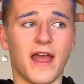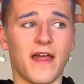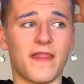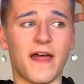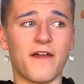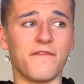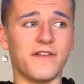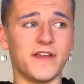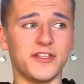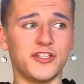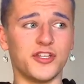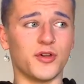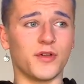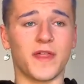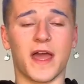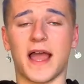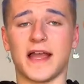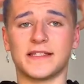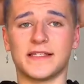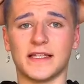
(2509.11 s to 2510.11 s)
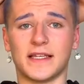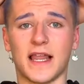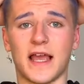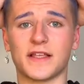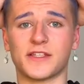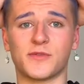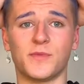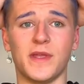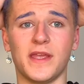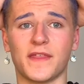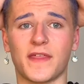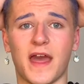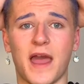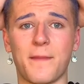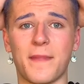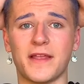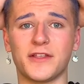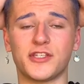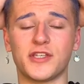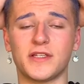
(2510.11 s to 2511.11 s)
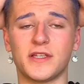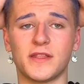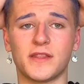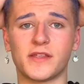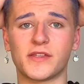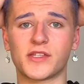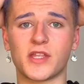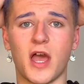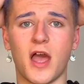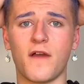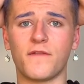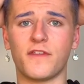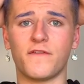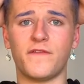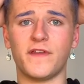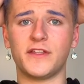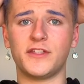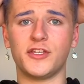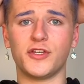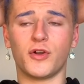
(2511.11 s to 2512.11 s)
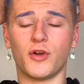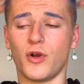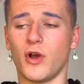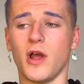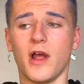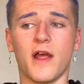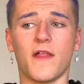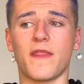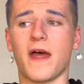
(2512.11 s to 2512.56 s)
That video that I did last week that I mentioned at the start of the video